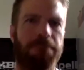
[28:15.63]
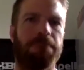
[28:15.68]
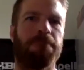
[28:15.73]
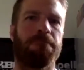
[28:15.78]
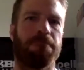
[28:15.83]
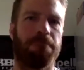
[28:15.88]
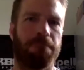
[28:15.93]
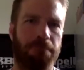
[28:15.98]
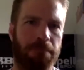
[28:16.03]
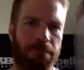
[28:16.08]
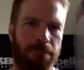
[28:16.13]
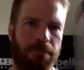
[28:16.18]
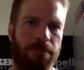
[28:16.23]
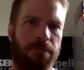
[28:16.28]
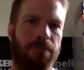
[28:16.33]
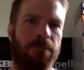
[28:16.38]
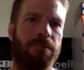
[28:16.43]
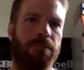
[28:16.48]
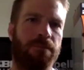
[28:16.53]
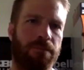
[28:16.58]
We want just
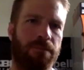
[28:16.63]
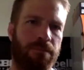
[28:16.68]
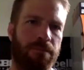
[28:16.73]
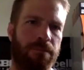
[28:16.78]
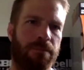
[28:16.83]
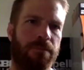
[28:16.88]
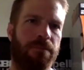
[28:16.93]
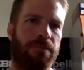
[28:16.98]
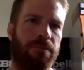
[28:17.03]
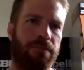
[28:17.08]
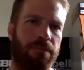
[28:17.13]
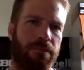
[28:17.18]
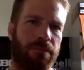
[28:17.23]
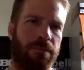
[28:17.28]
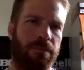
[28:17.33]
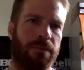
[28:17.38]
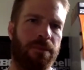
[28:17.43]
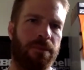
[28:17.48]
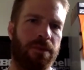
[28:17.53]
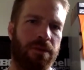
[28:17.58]
on
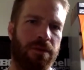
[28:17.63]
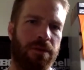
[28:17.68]
nutrition.